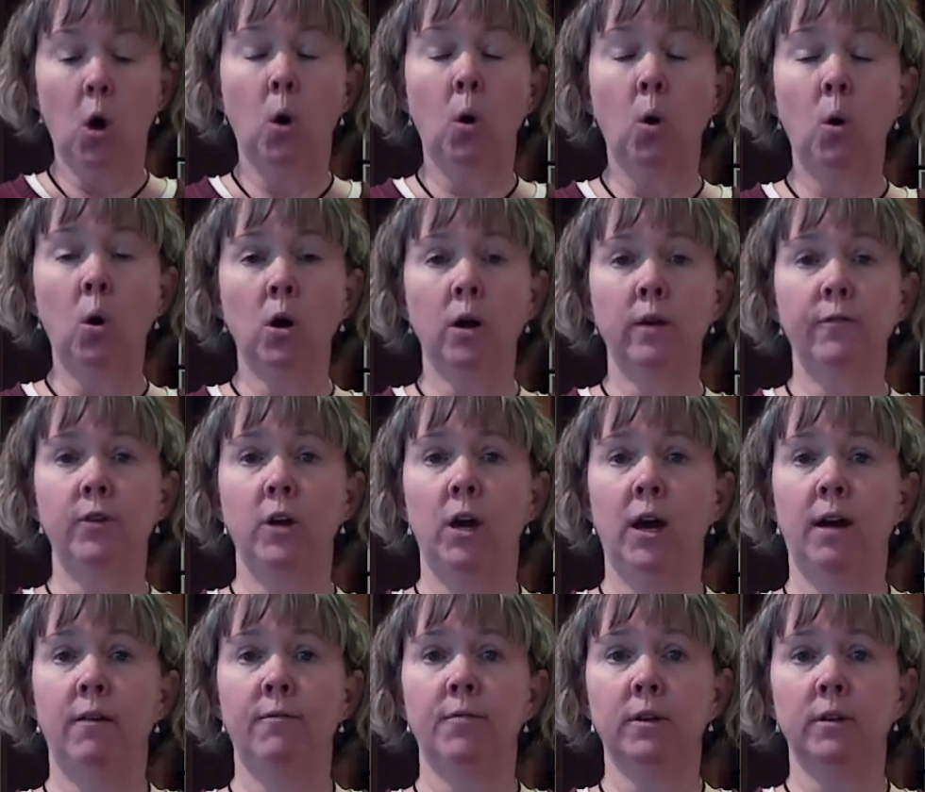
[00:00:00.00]
Or if you
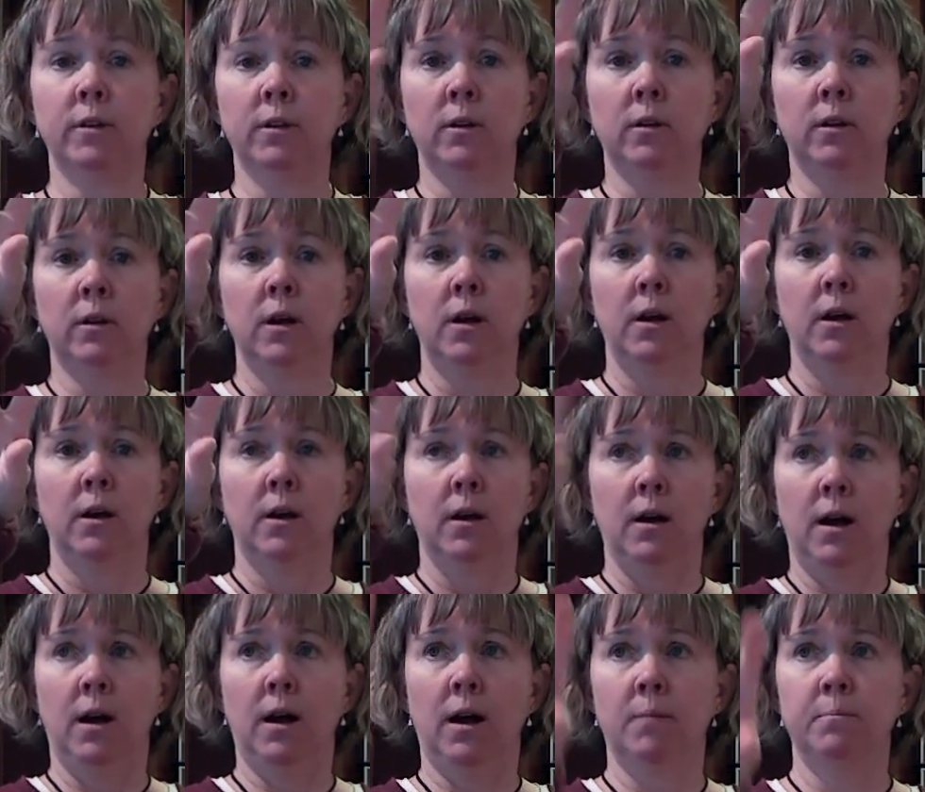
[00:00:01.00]
have the little
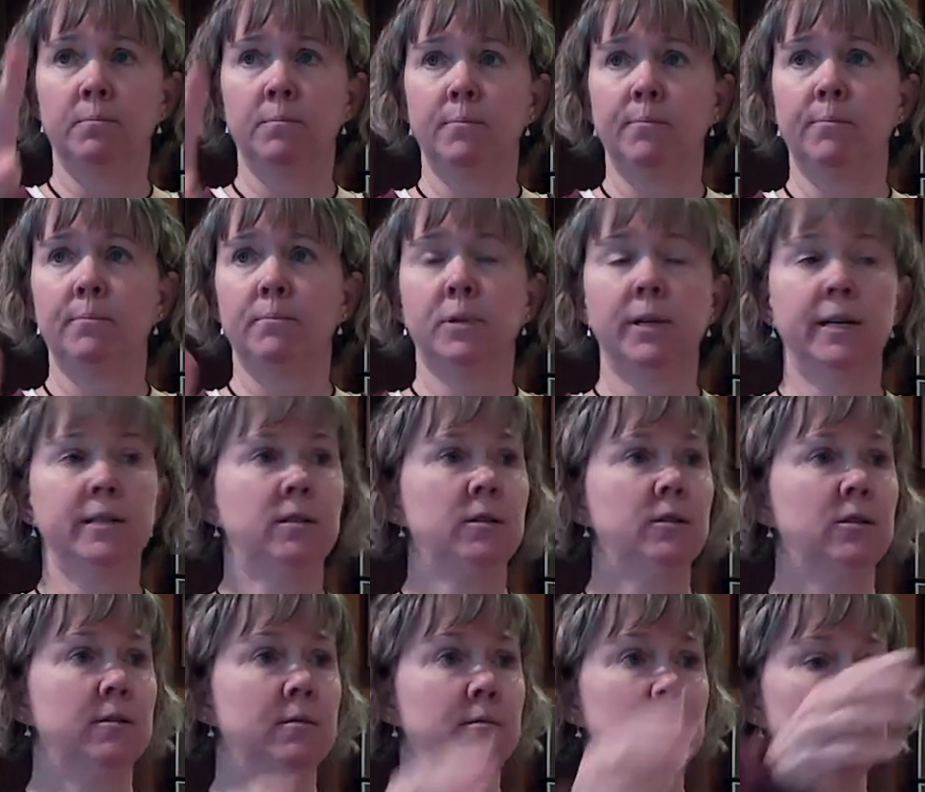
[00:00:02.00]

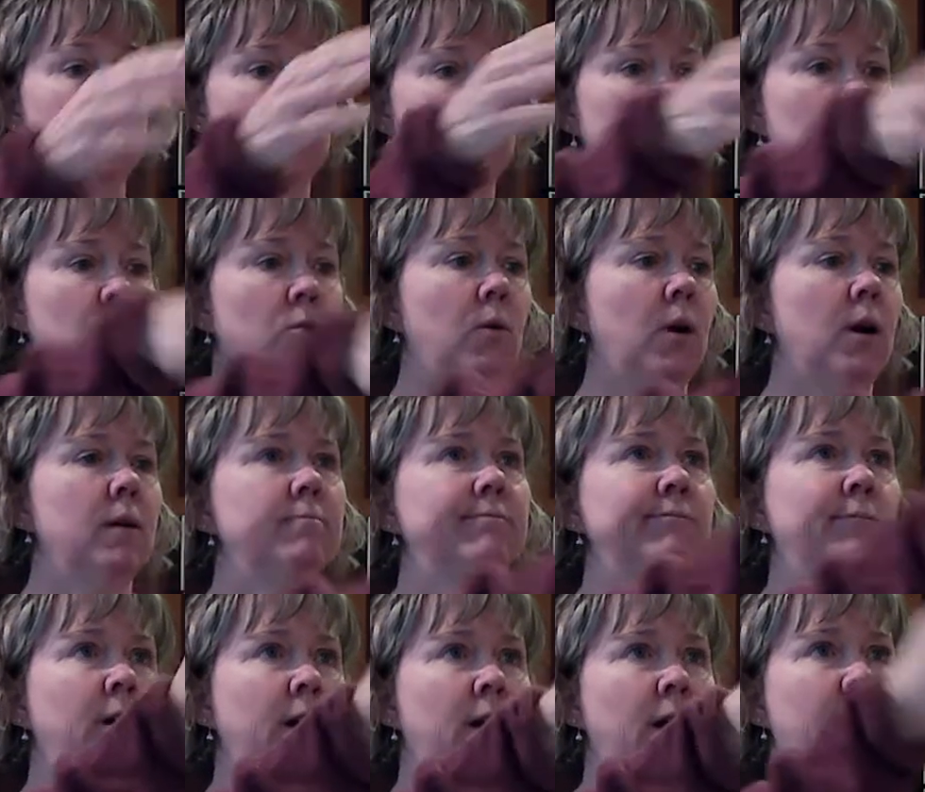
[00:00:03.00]
places,
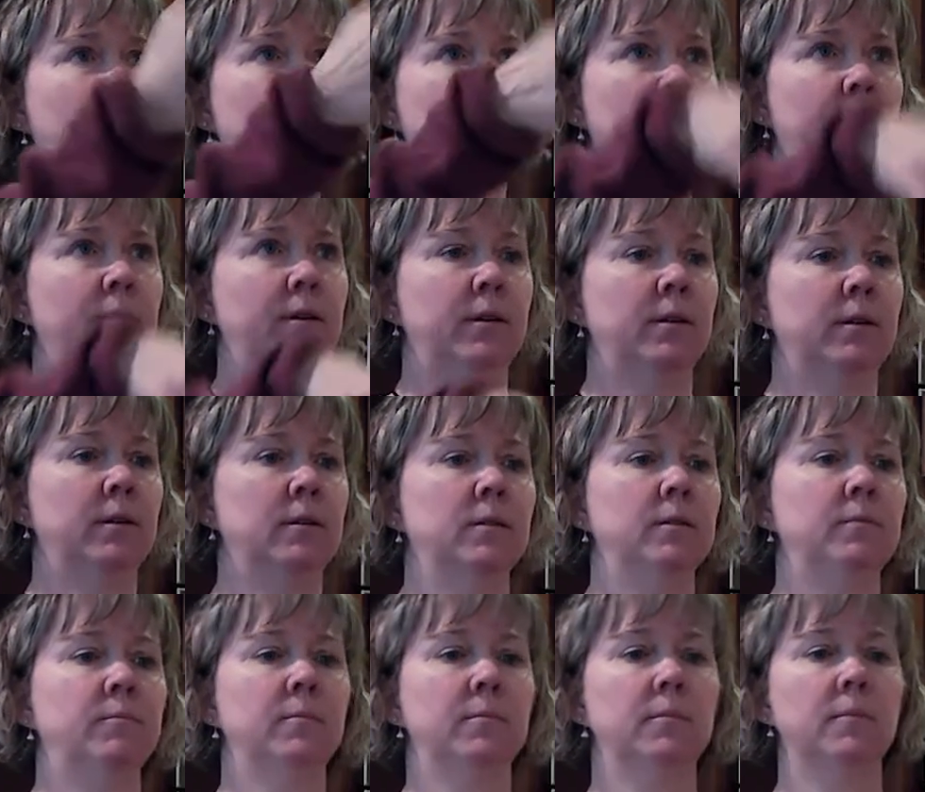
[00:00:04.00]
well, I have a
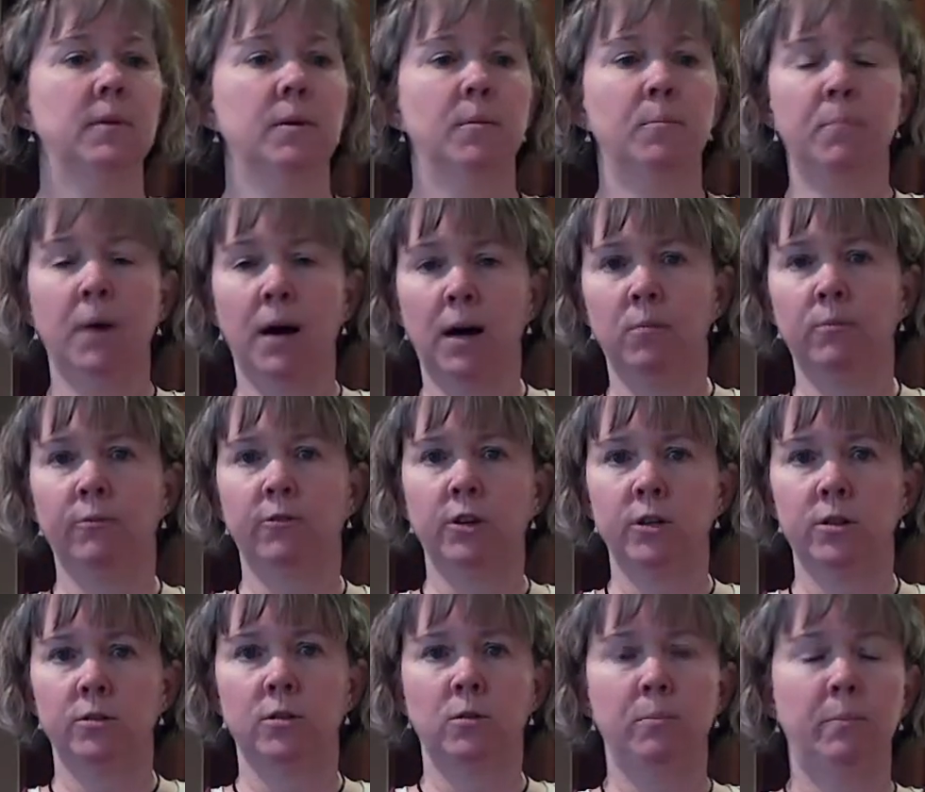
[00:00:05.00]
bottom
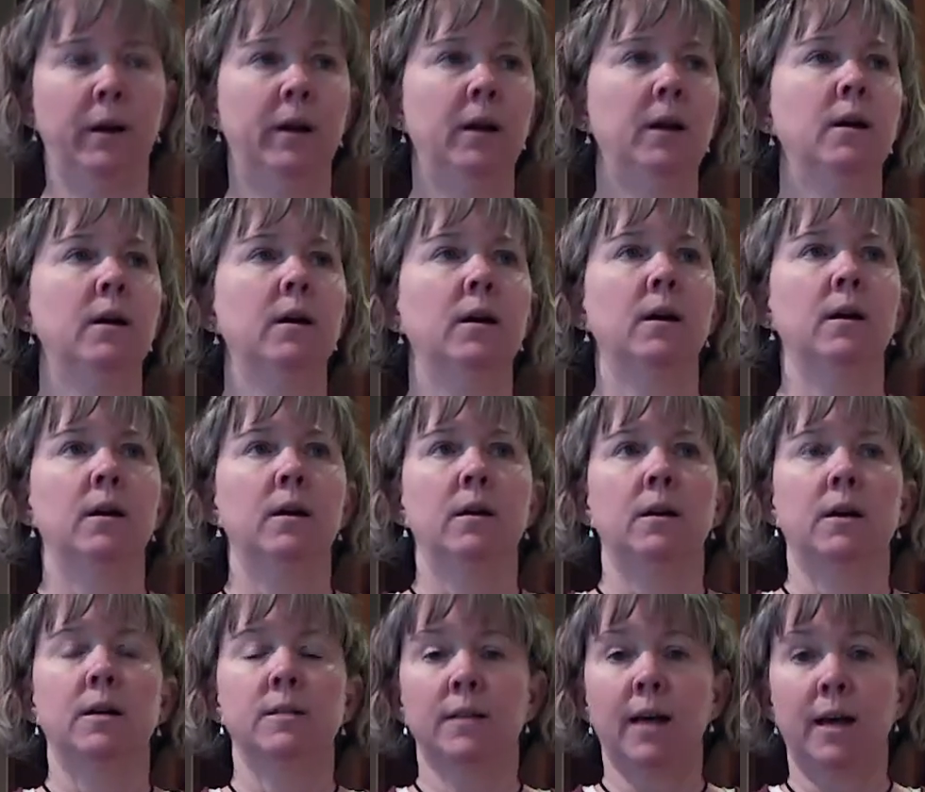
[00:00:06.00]
freezer, but
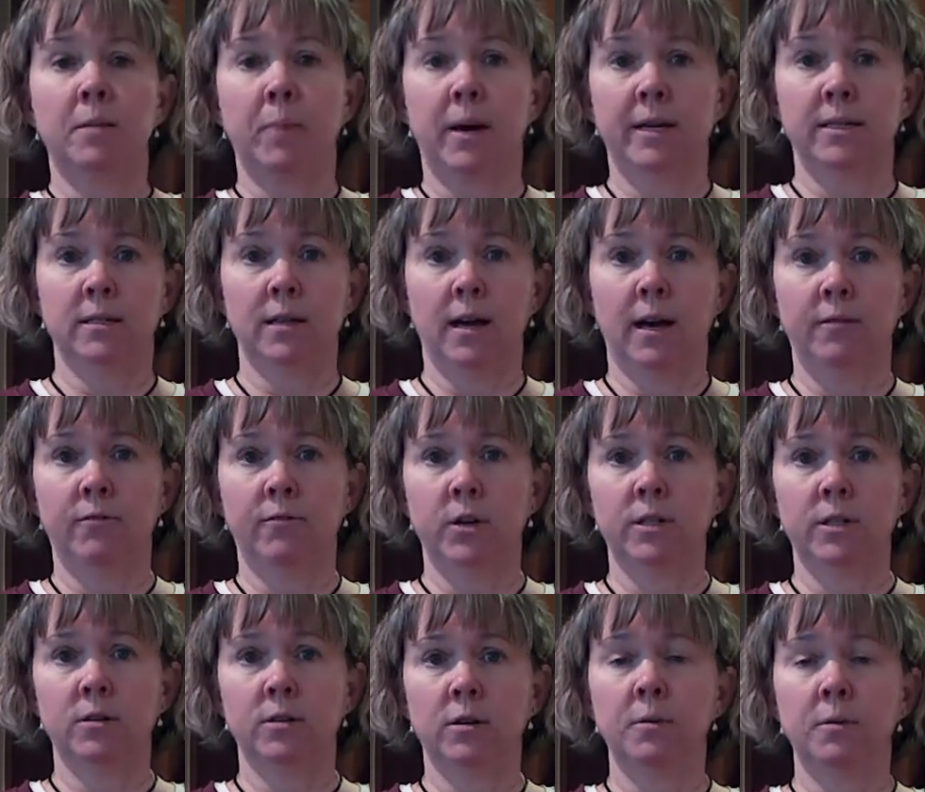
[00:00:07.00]
a side-by-side
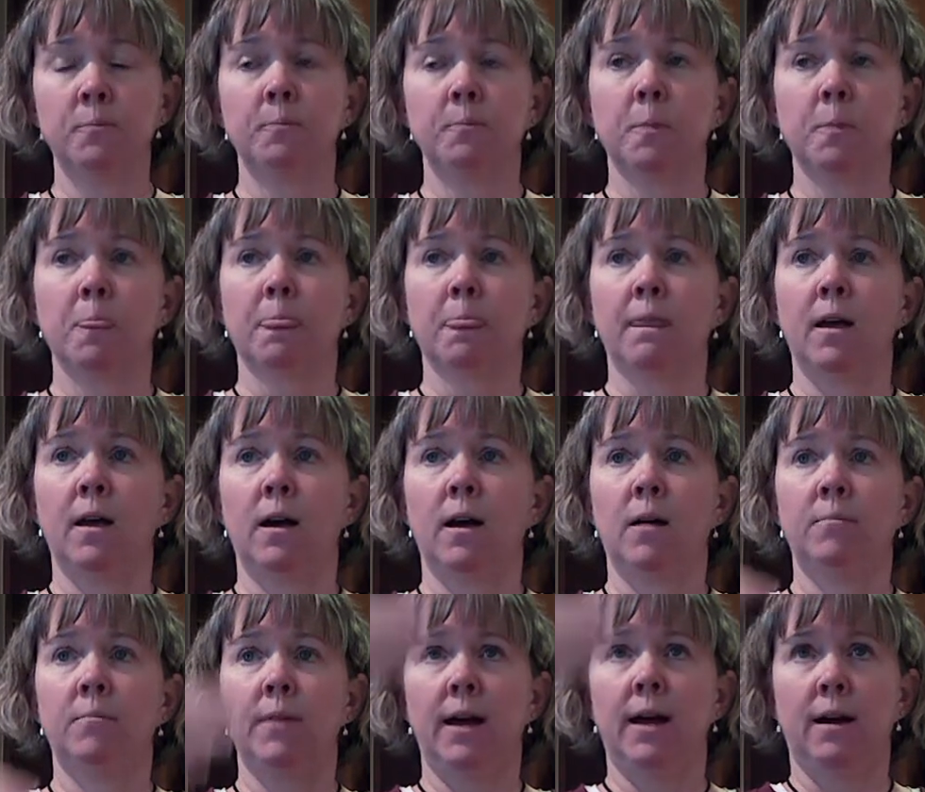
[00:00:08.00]
freezer,
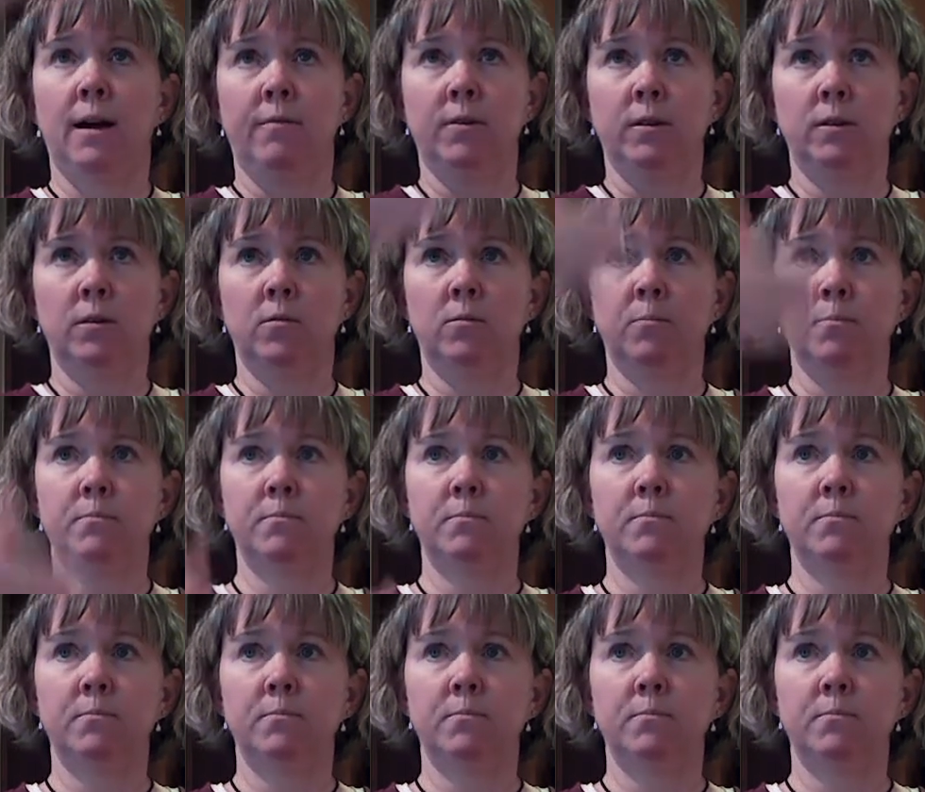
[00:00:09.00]
they have the little